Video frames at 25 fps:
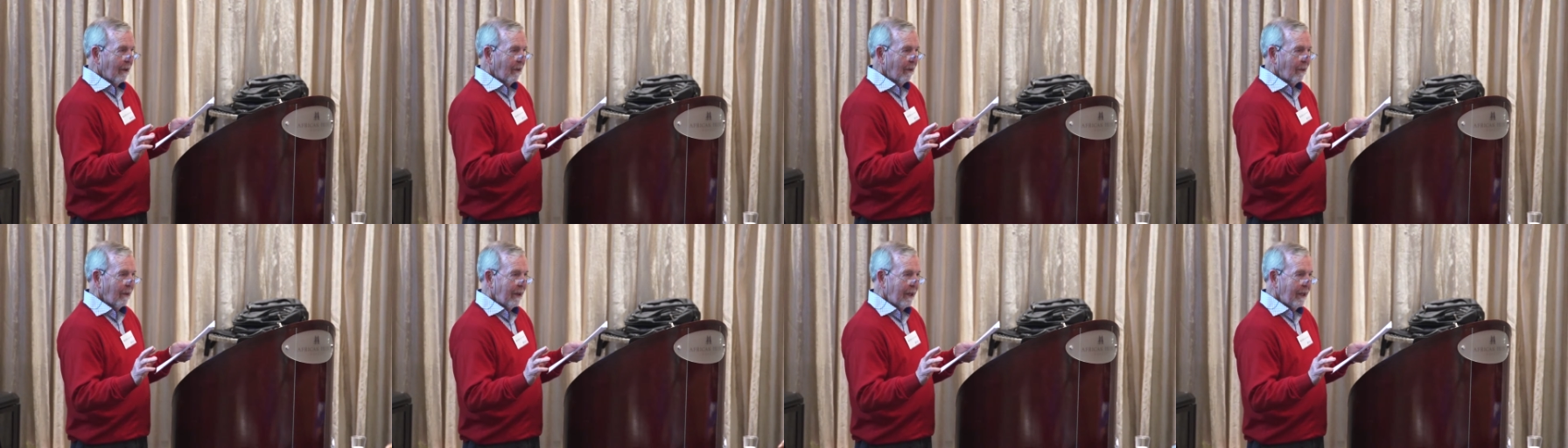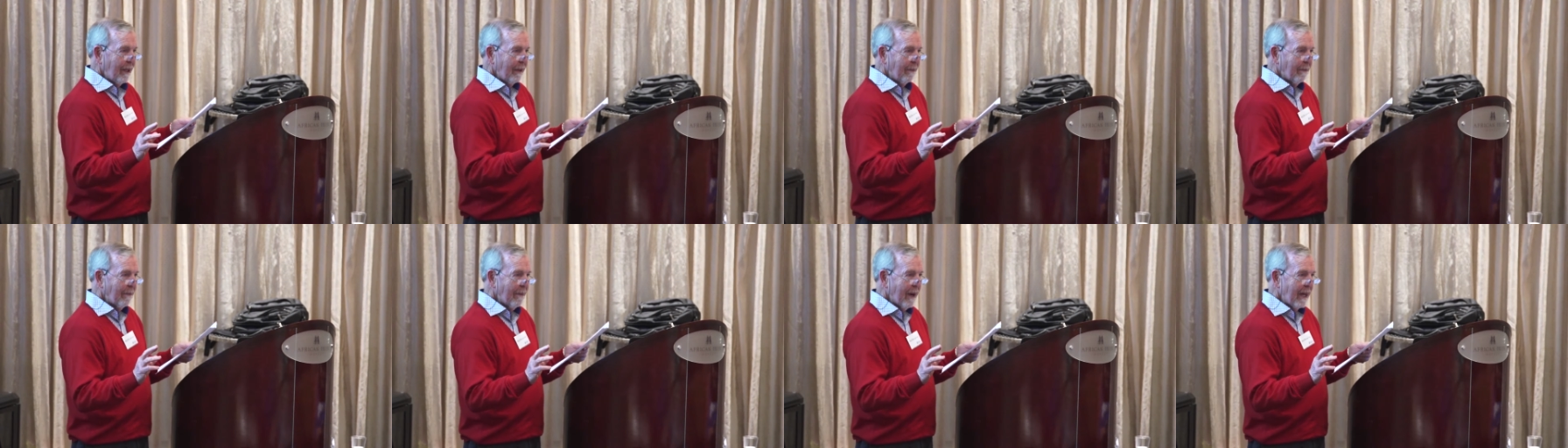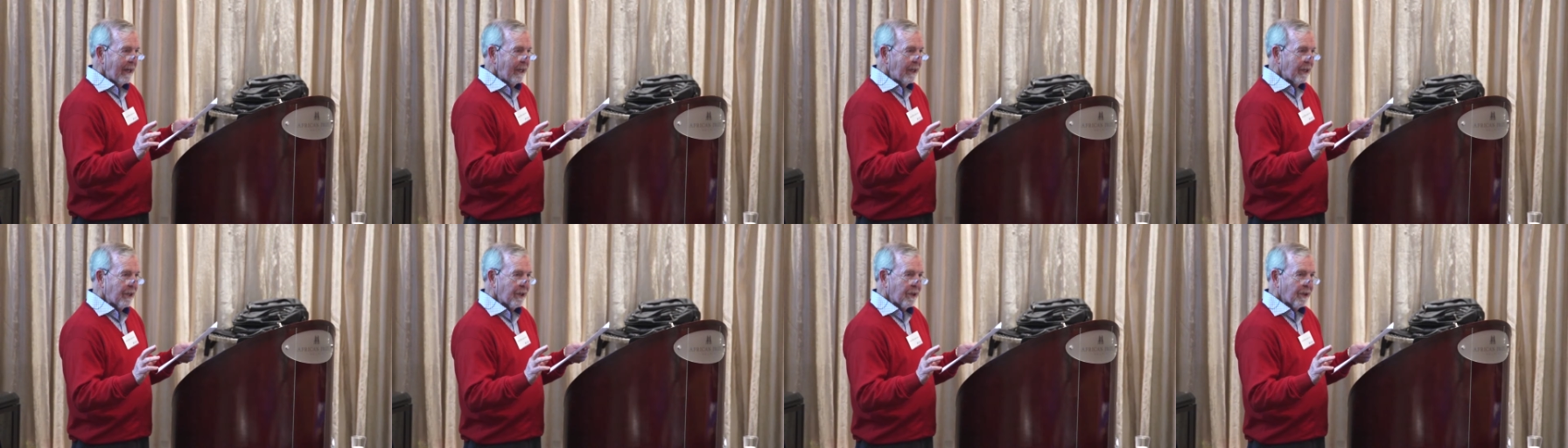we
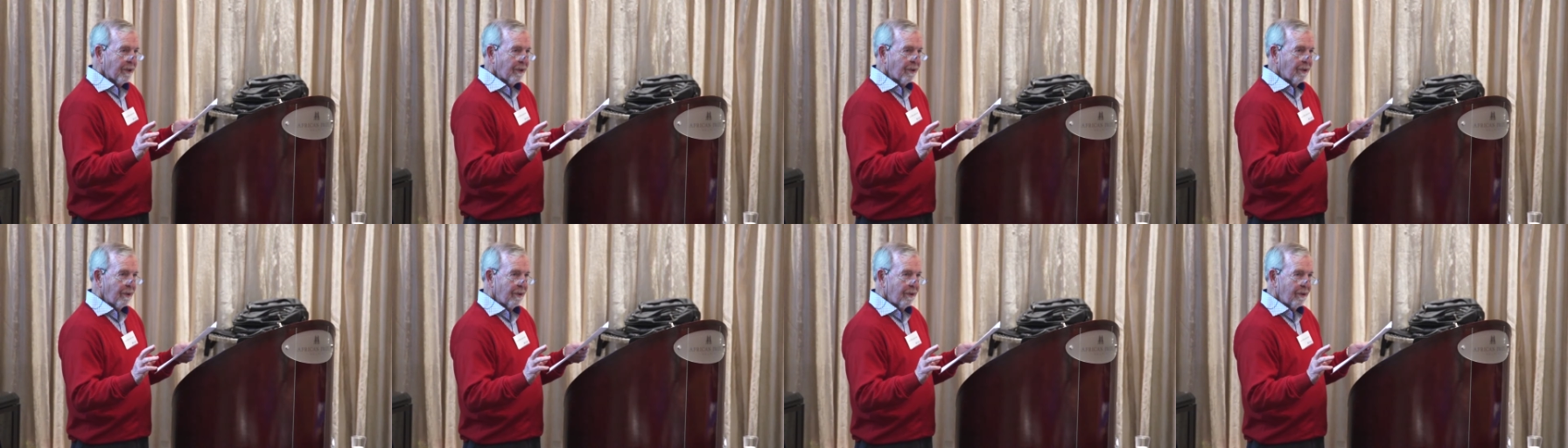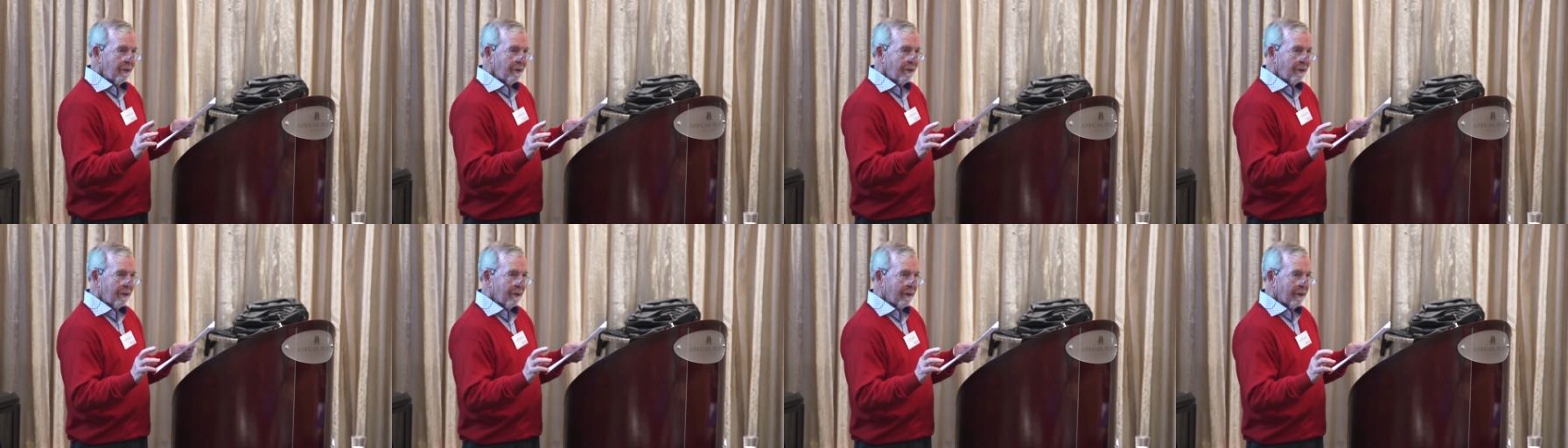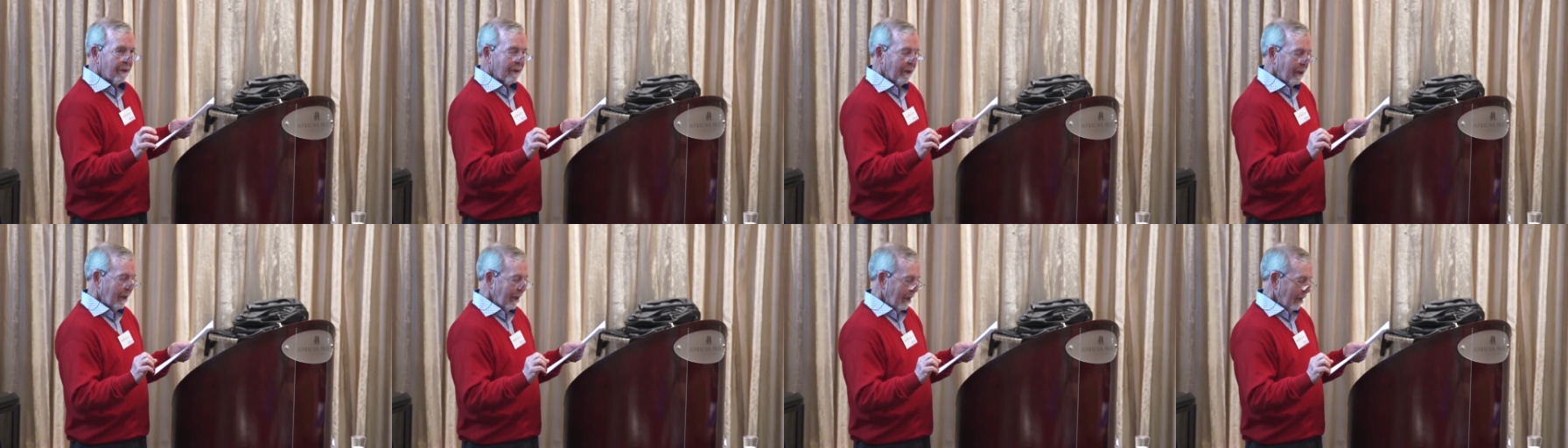managed to
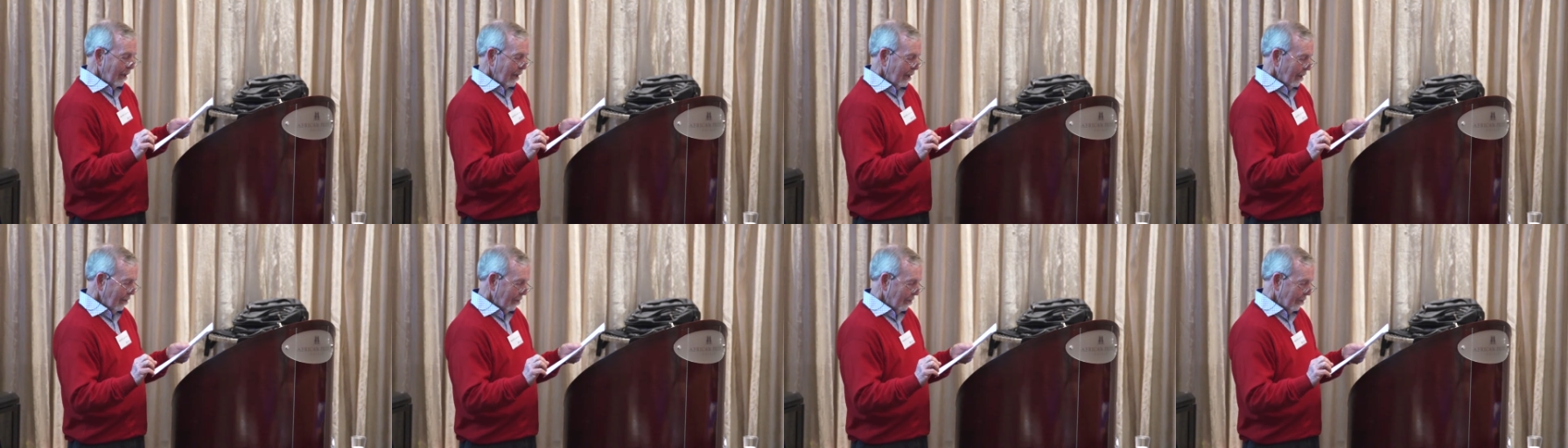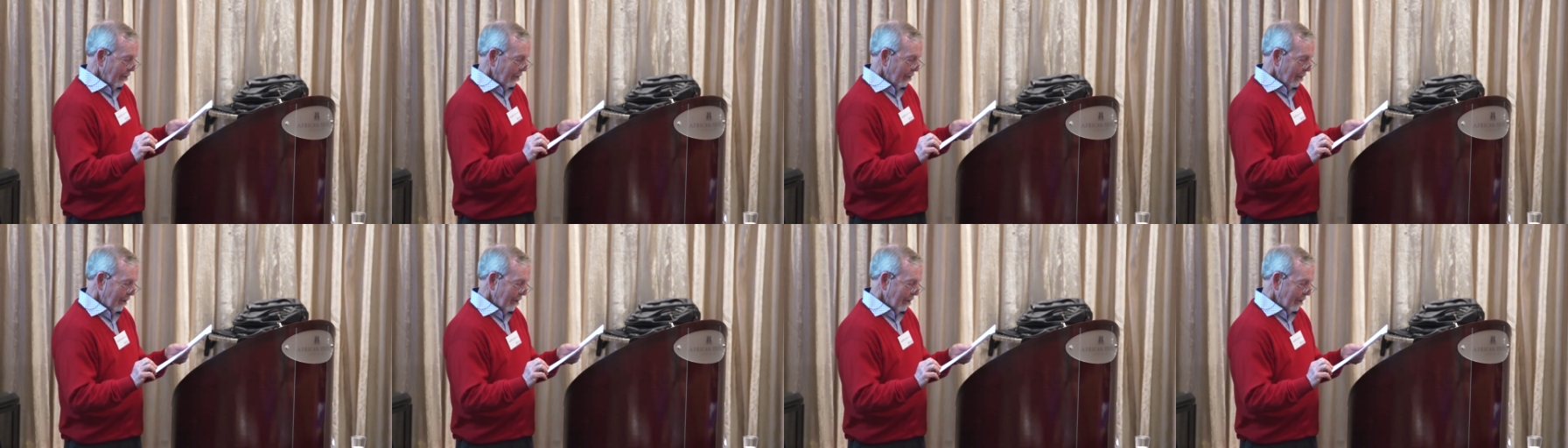um,